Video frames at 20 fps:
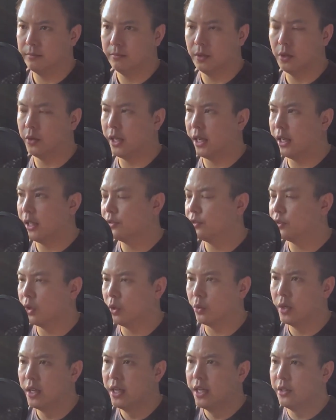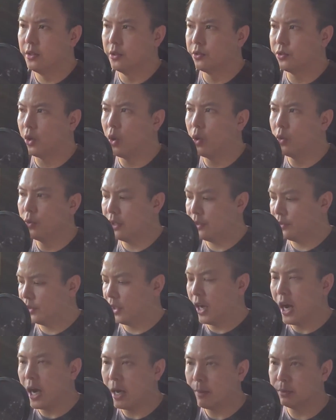Okay, so there's all these
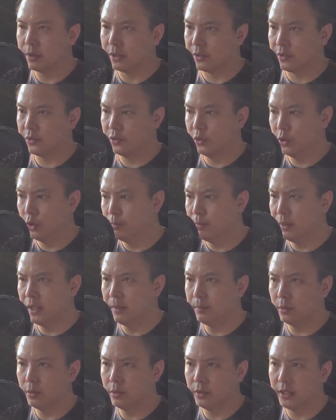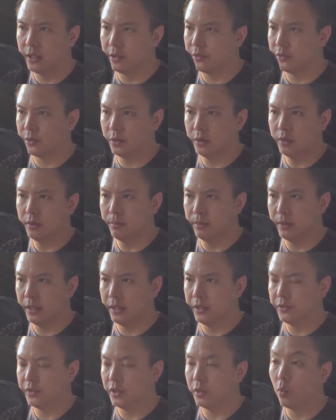couplets, two people in a certain
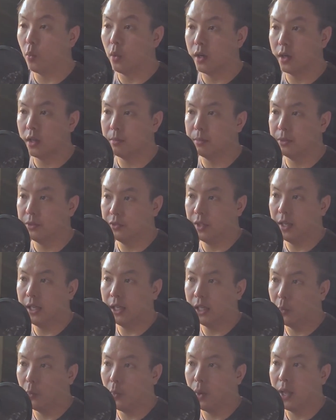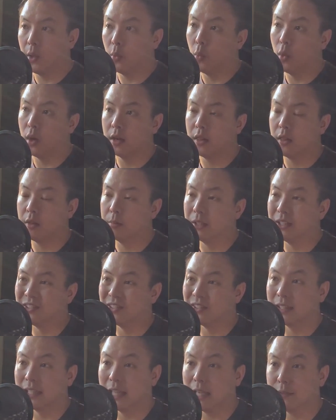place, and one of them is taken away, one of them is
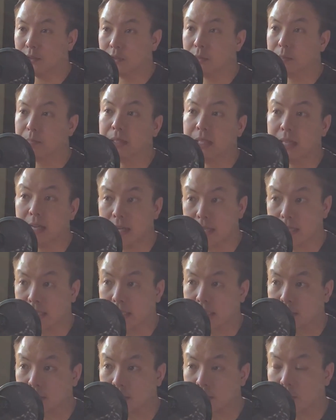left behind.